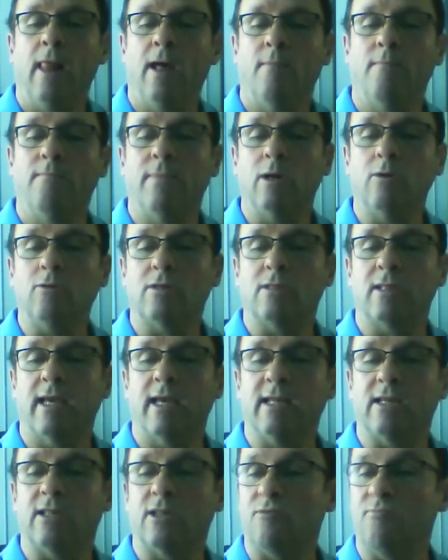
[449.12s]
Most
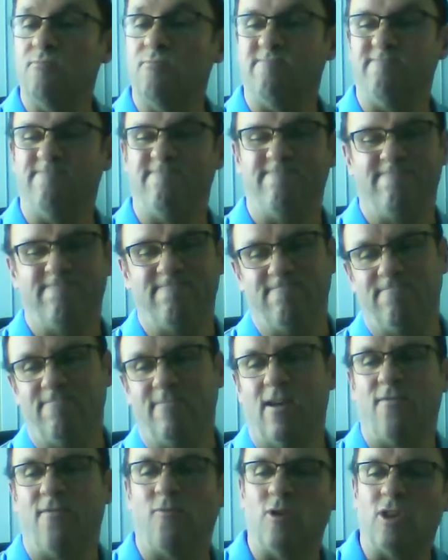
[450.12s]
lenders
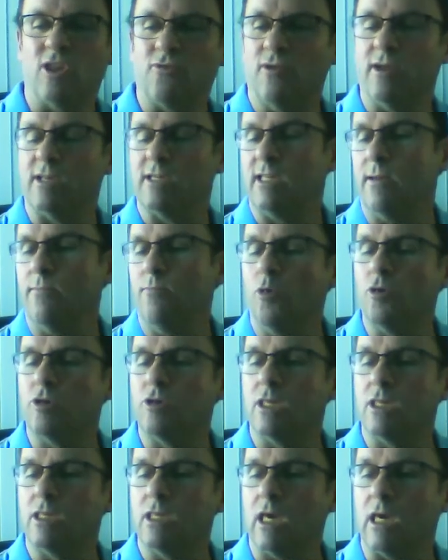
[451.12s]
have restricted it more
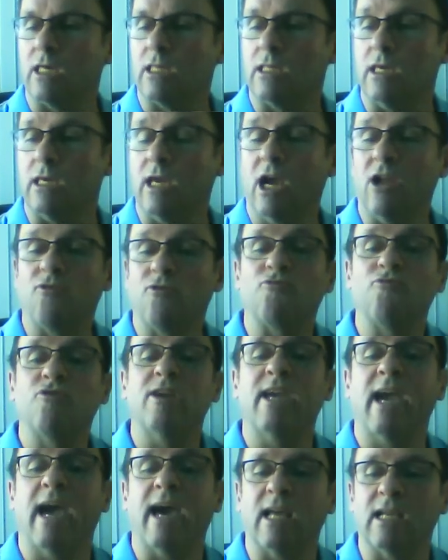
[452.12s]
to 60, and
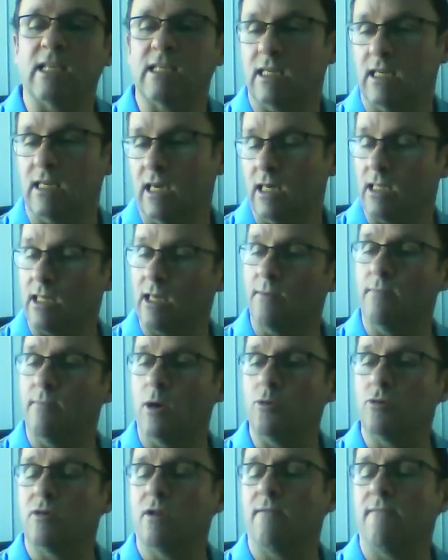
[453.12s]
reality is that
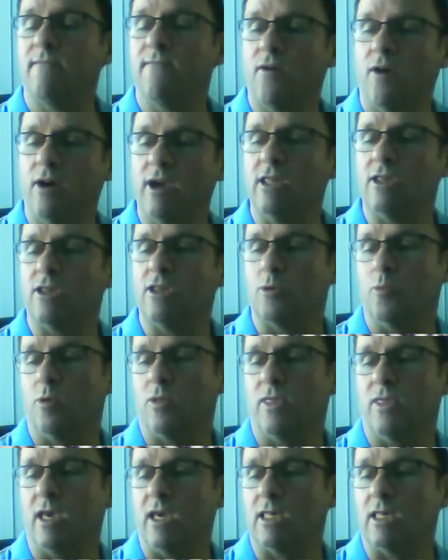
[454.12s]
most advisors
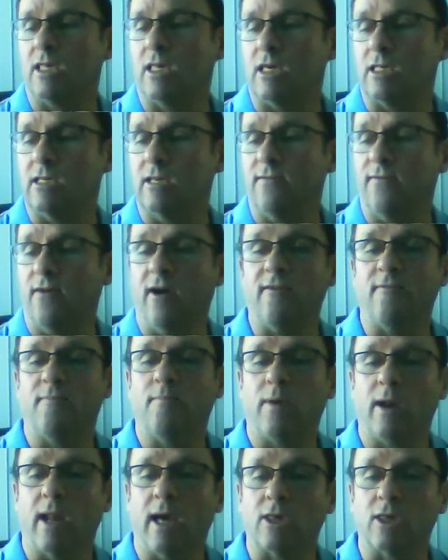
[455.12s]
would think 65
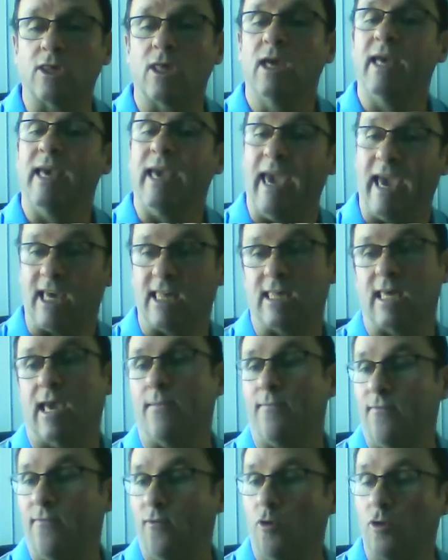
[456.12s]
plus,
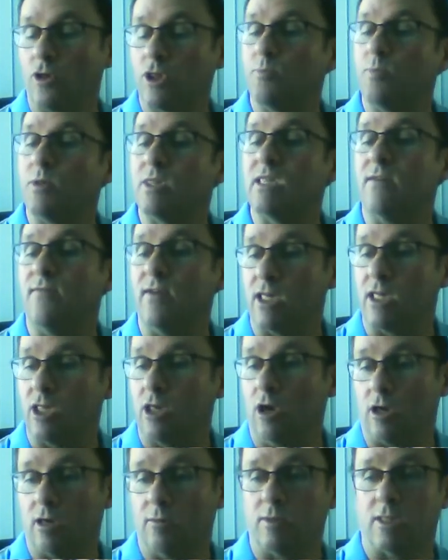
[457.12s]
except for specific
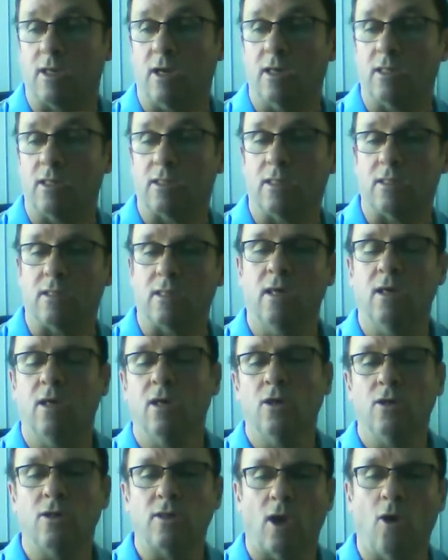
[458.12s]
circumstances.
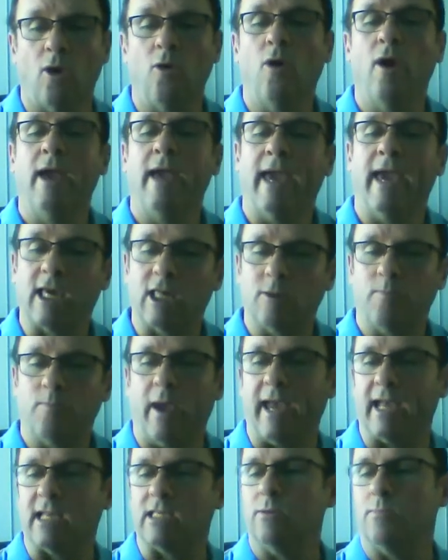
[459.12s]
So
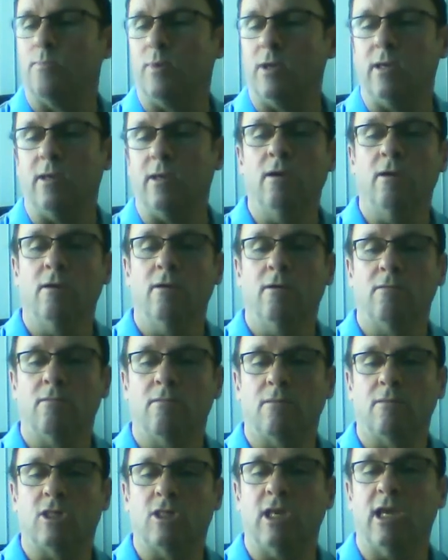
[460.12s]
expect to be
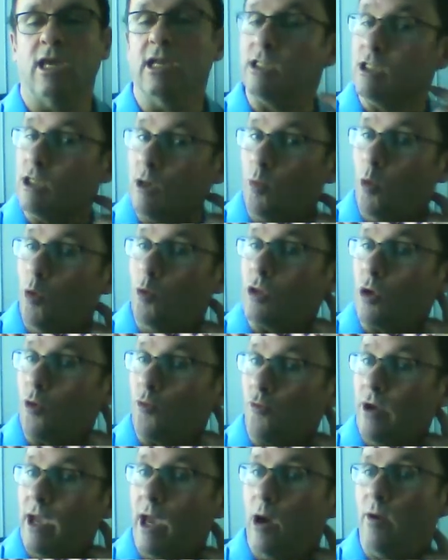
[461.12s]
steered towards a
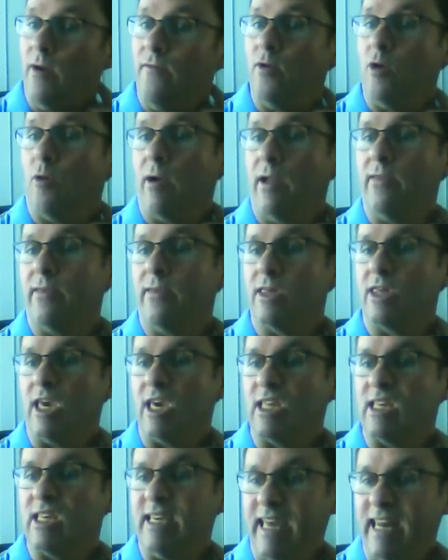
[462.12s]
RIO if you're under
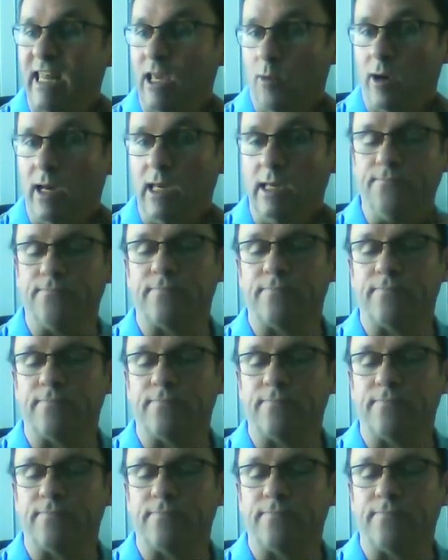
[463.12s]
60 anyway.